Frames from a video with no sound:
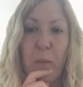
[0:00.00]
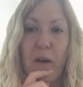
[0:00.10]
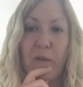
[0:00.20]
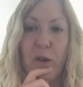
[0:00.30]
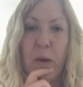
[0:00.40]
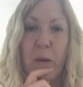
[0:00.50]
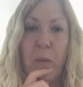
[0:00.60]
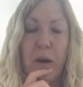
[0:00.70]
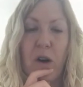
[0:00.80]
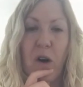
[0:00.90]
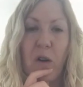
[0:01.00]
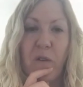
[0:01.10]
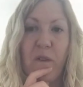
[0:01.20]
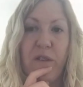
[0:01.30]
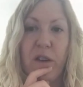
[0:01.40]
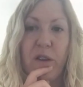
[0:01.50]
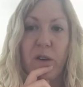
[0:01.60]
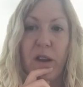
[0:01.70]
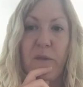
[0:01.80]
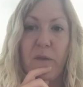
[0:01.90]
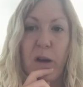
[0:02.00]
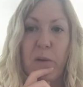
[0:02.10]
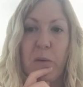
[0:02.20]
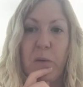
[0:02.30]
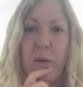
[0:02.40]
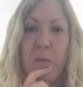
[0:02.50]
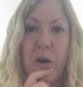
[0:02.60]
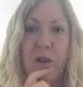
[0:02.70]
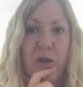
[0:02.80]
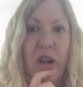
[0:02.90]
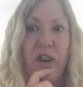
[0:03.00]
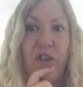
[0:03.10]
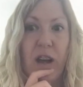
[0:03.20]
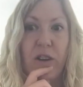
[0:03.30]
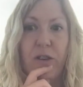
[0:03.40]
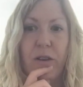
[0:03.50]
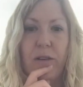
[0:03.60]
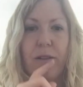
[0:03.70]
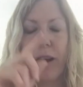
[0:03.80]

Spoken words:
of doing what we call physical environment monitoring injections.